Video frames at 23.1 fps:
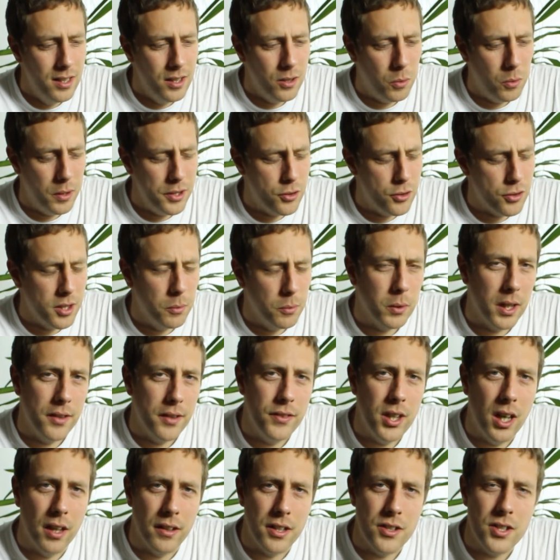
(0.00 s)
Quite interesting what they've
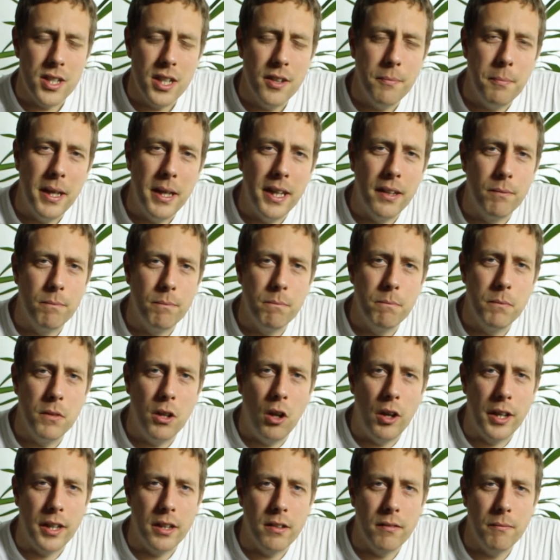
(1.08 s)
done. Instead of being
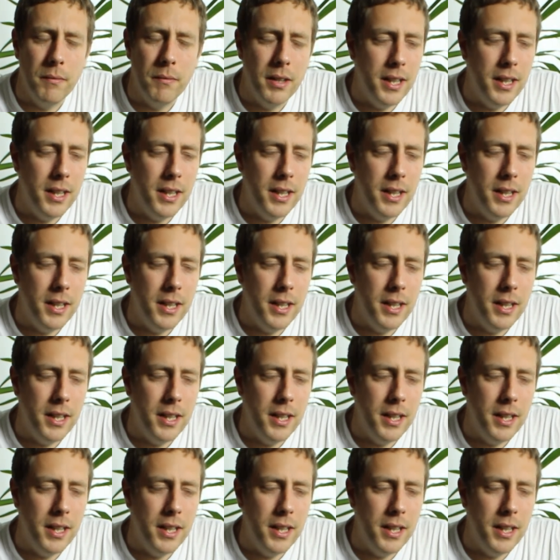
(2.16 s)
like,